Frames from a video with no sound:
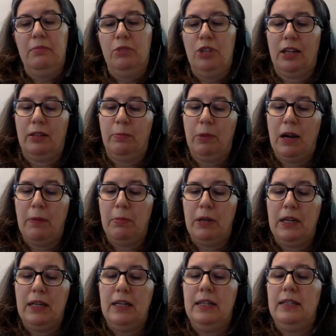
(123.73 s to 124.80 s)
check the
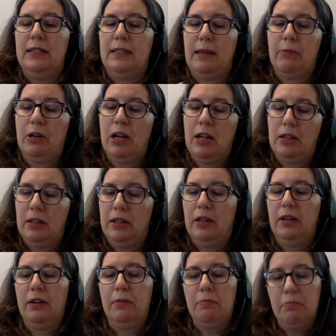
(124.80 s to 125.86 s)
properties, same
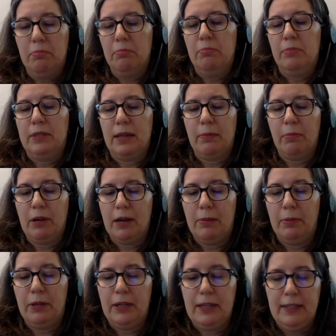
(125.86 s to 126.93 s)
color, same
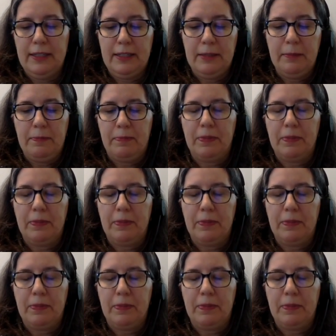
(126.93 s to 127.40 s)
properties.